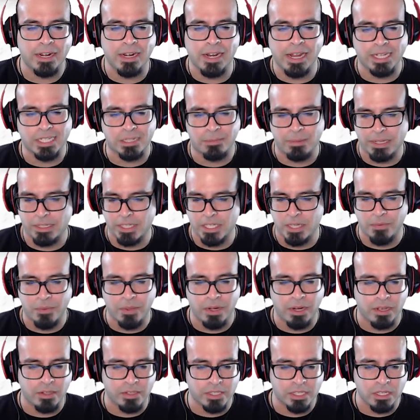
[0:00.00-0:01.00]
Ask about something
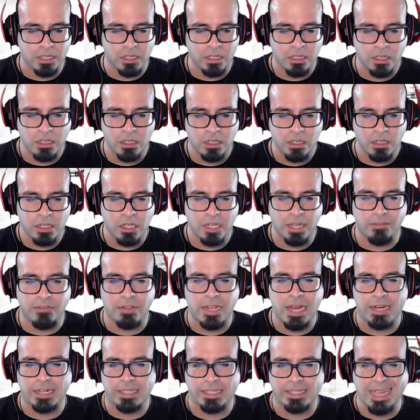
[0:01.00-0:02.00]
else. You have
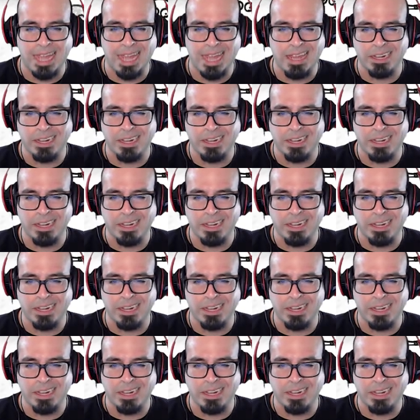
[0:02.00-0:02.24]
line of sight